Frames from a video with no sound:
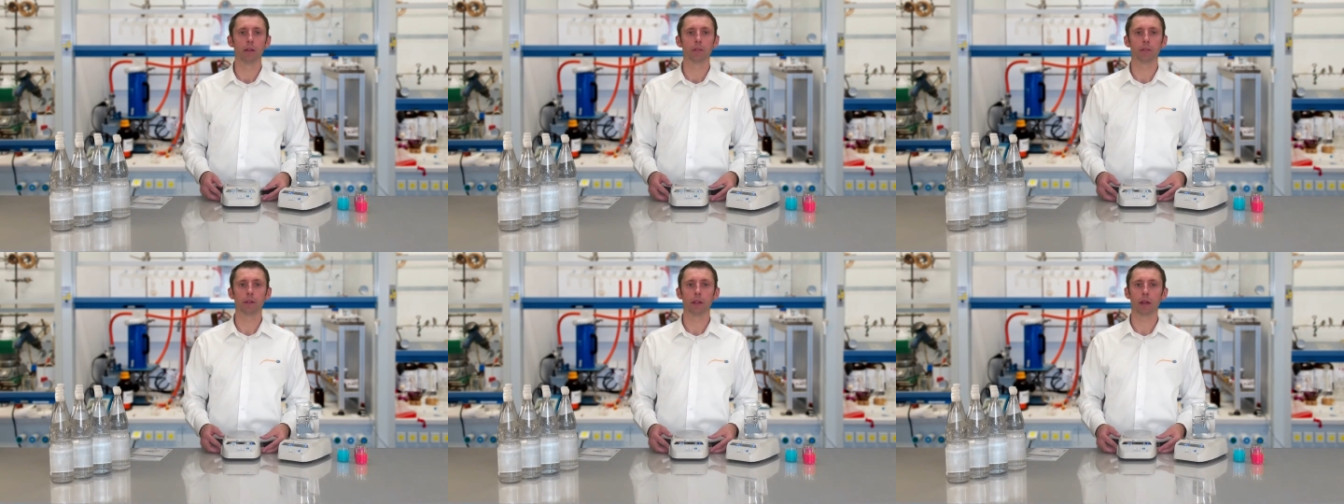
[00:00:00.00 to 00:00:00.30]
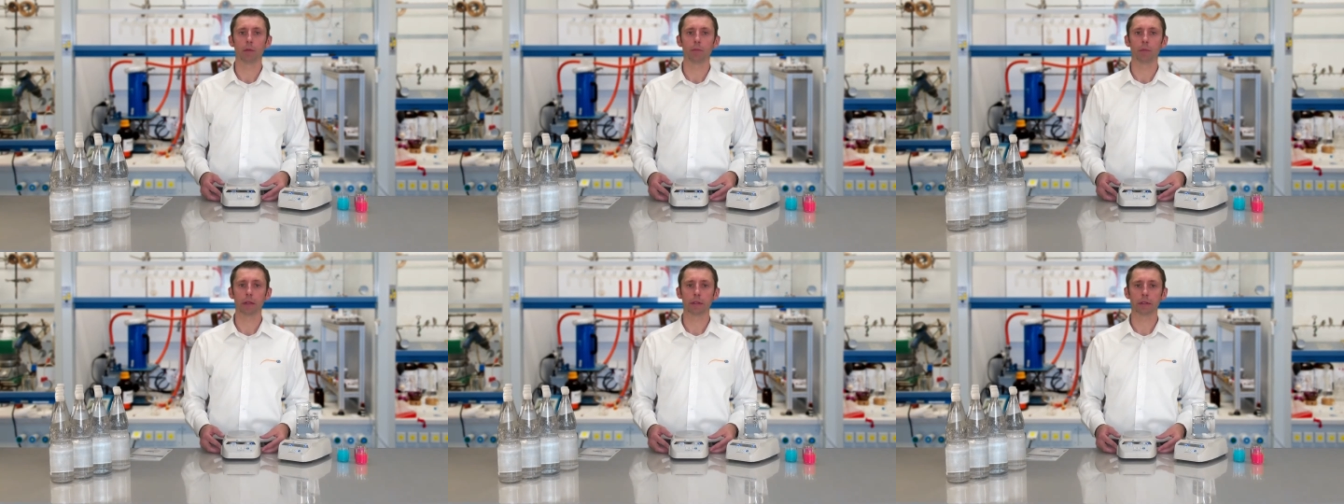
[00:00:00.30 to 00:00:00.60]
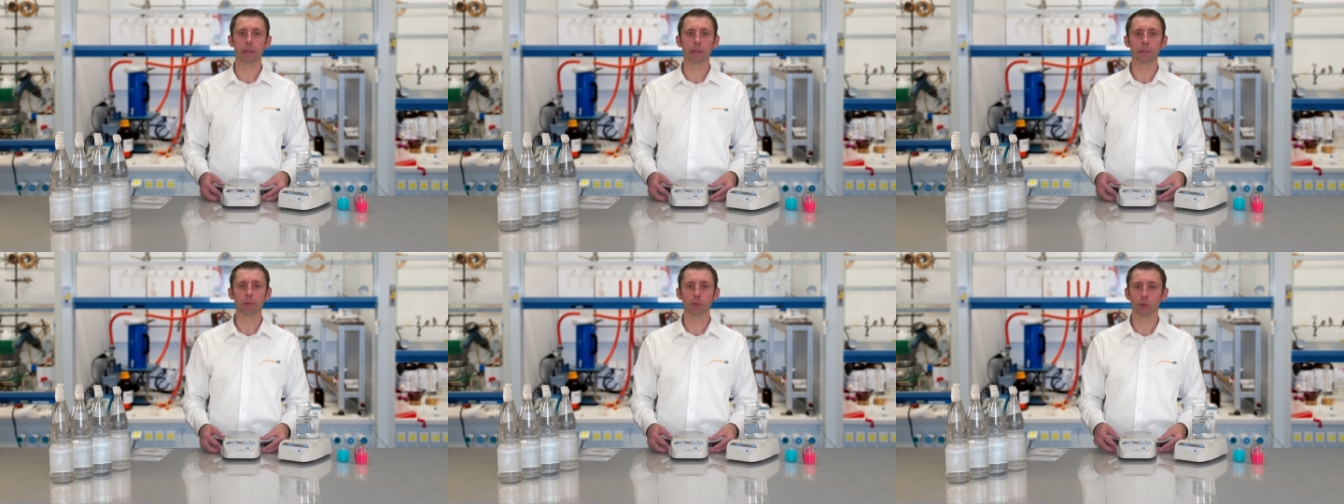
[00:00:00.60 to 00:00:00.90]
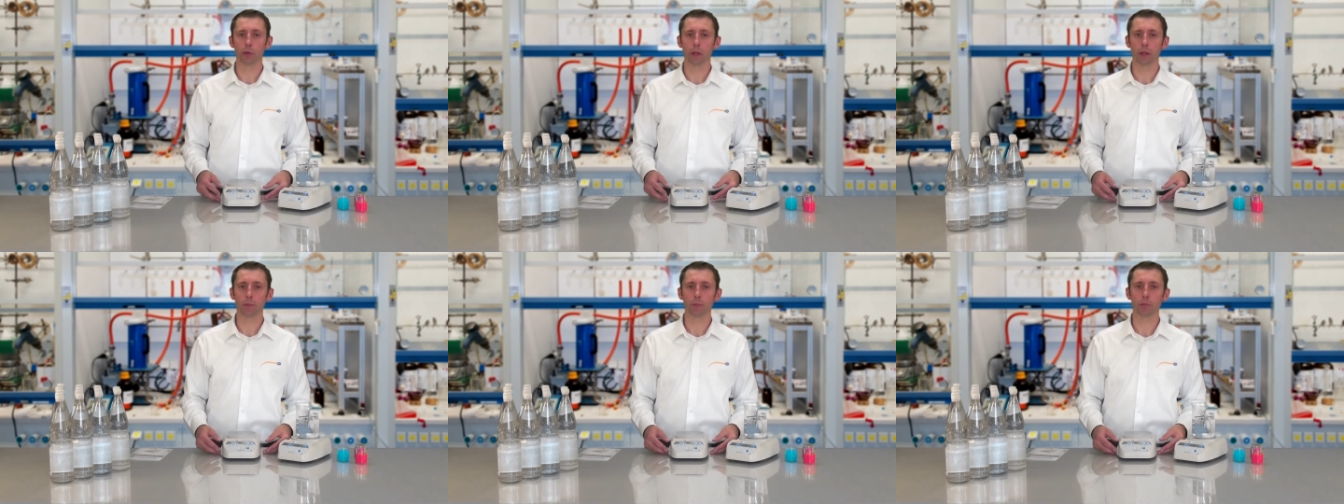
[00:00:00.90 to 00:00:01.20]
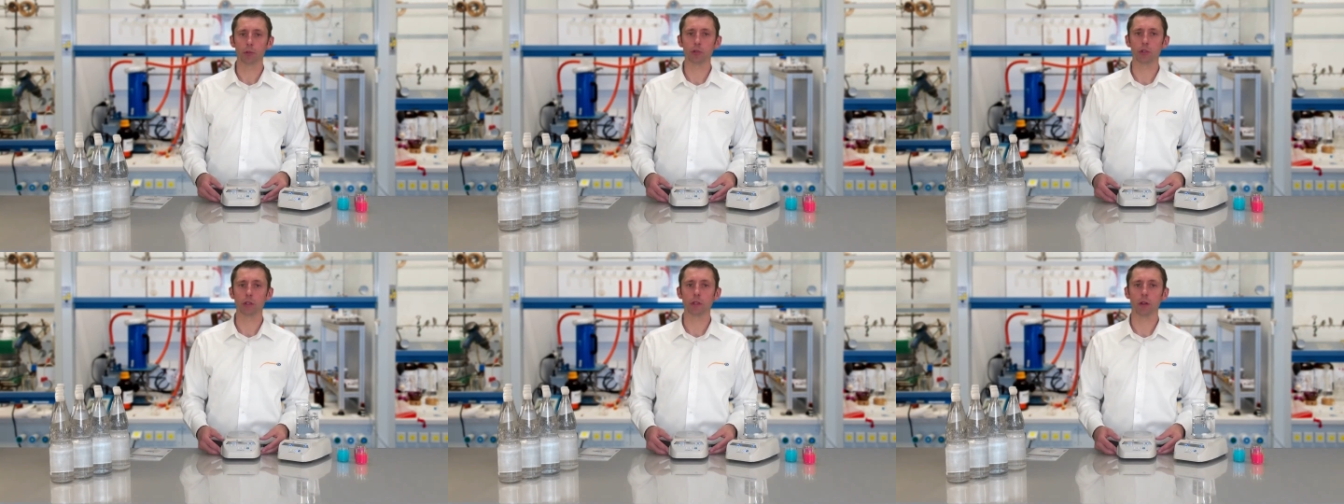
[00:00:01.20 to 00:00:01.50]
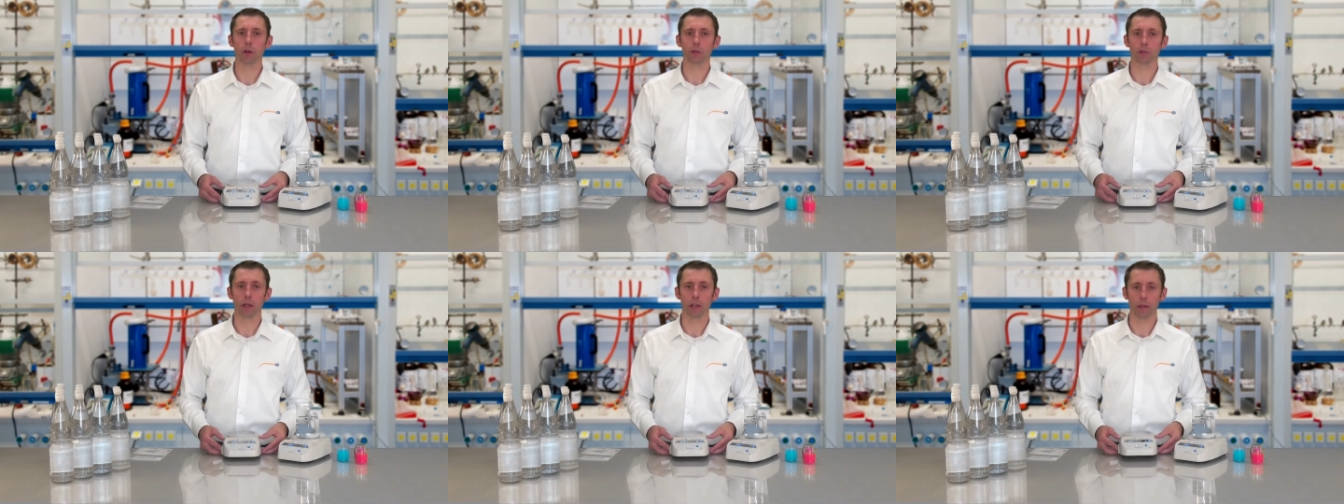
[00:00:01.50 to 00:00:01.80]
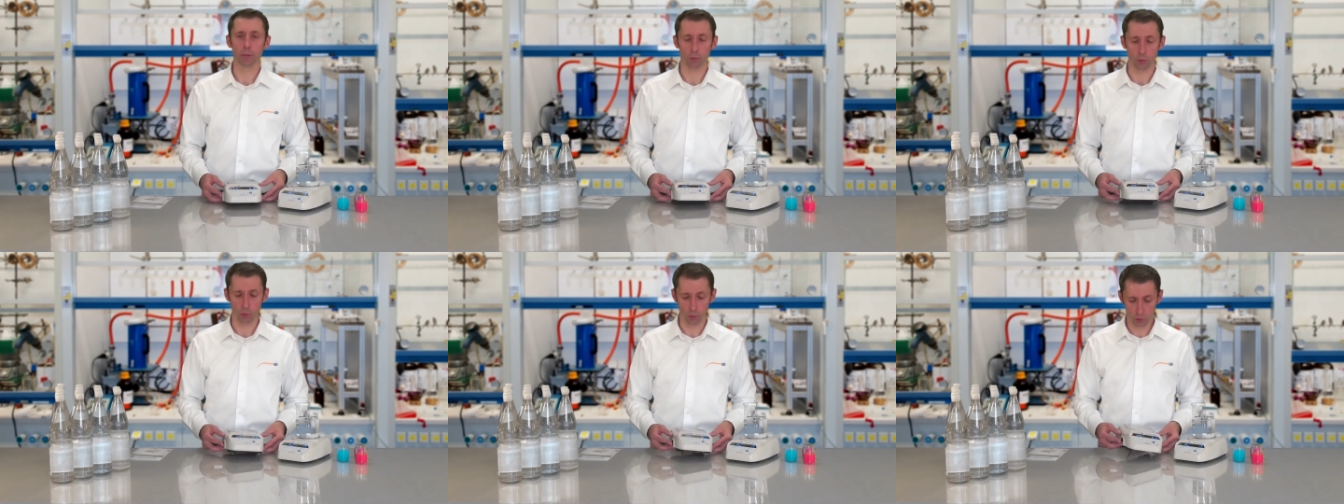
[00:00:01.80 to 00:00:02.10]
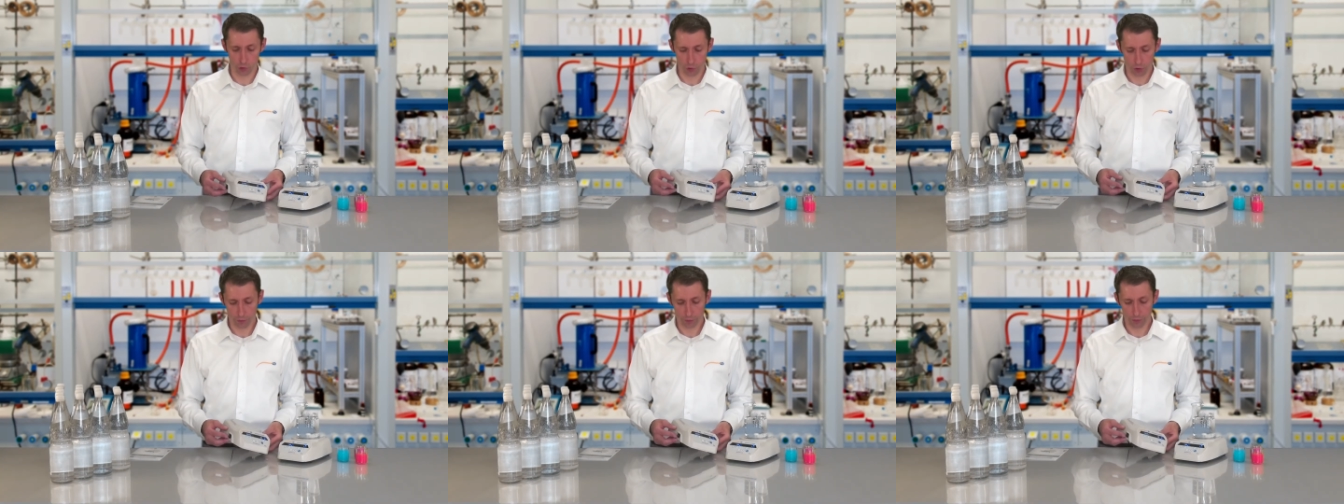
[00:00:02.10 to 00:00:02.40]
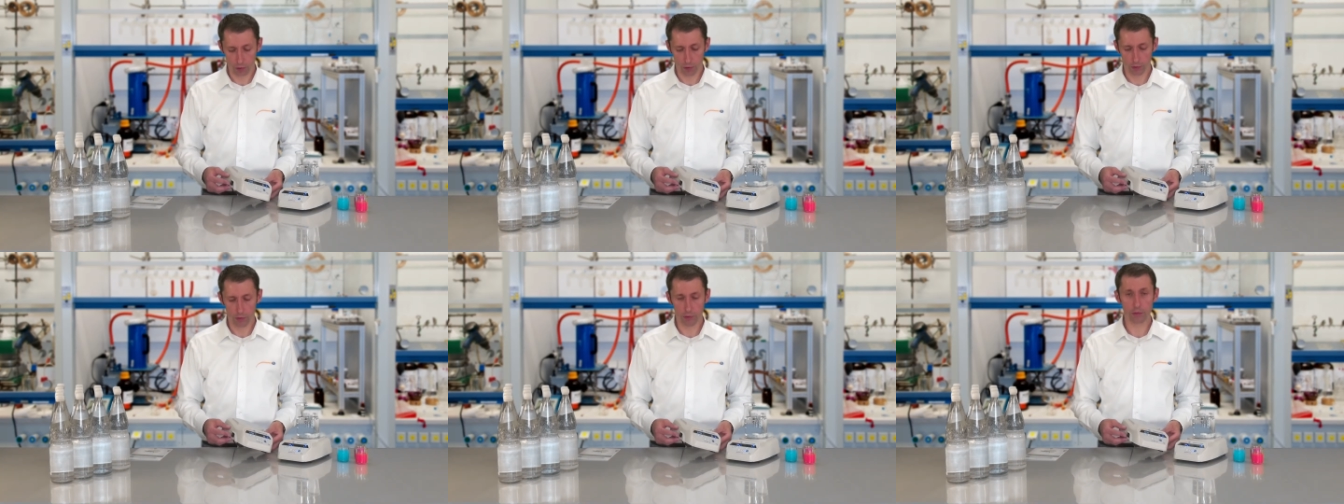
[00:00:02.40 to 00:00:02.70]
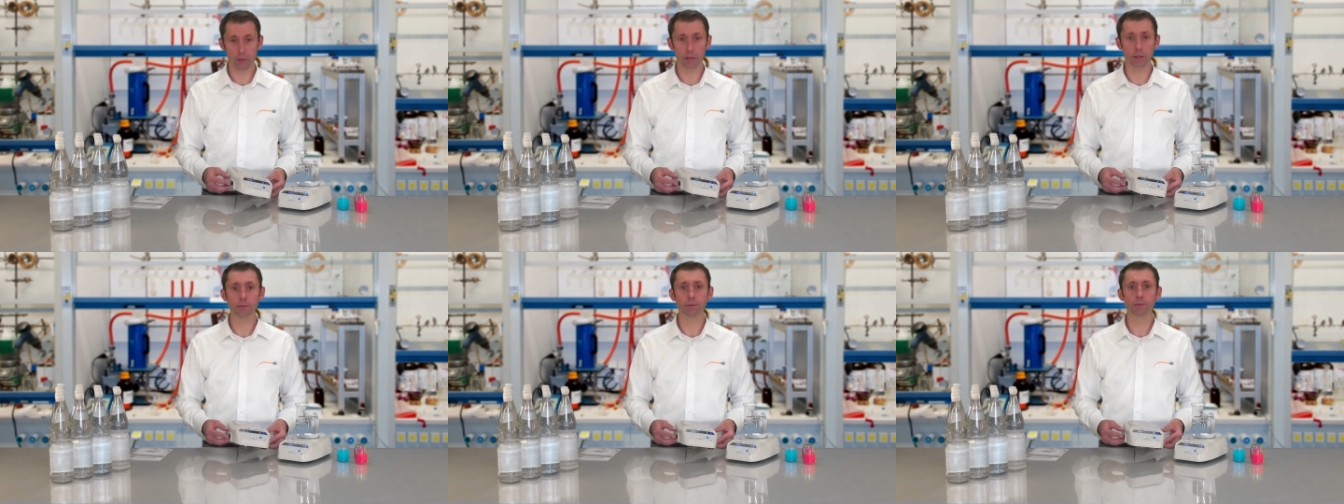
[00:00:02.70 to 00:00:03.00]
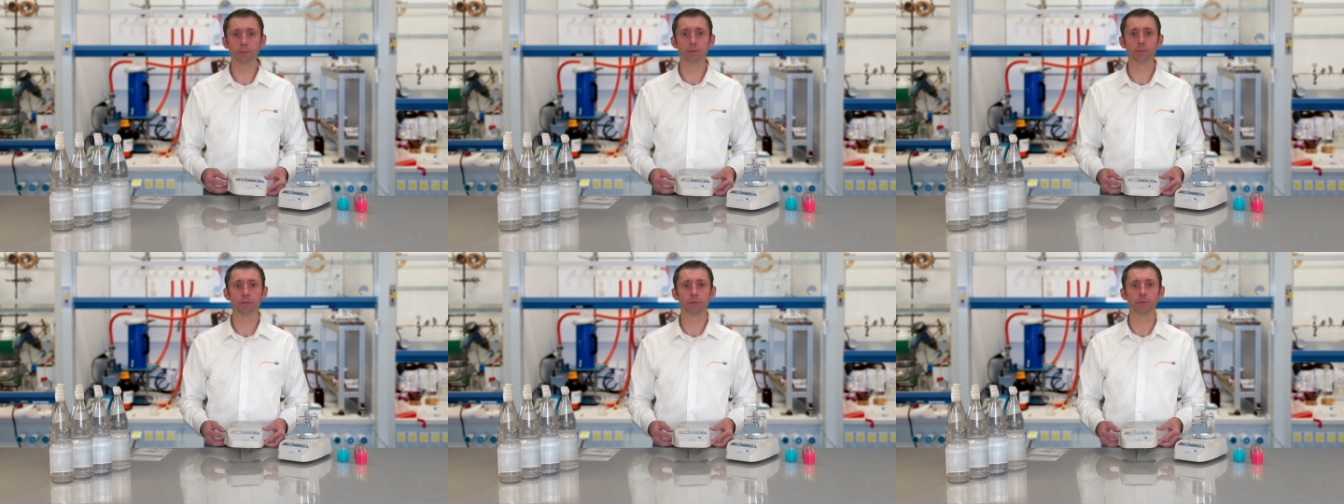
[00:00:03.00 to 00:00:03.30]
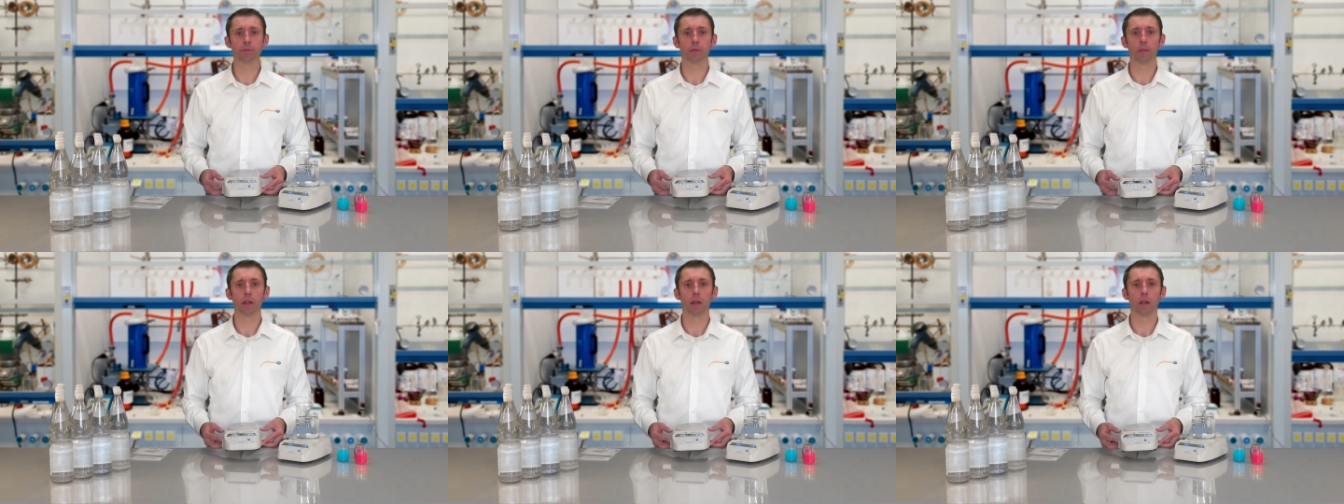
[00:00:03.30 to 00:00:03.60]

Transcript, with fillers: The magnet stirrer consists of a plastic housing